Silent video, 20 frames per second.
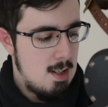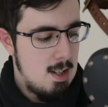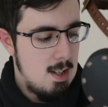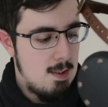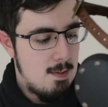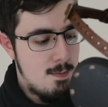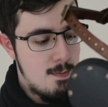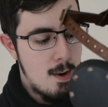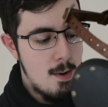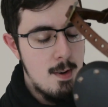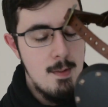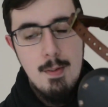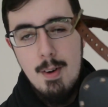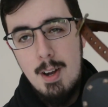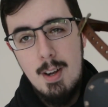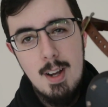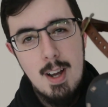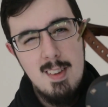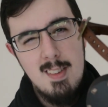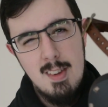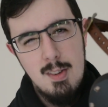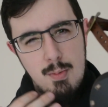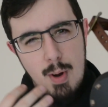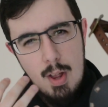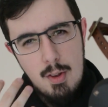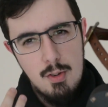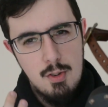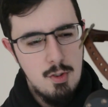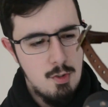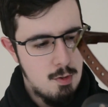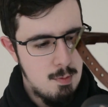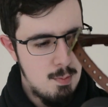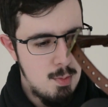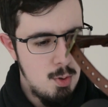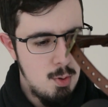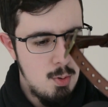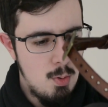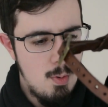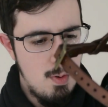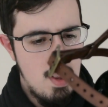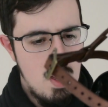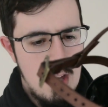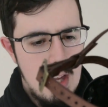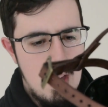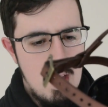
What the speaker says: is very, very nice. It's rather smooth.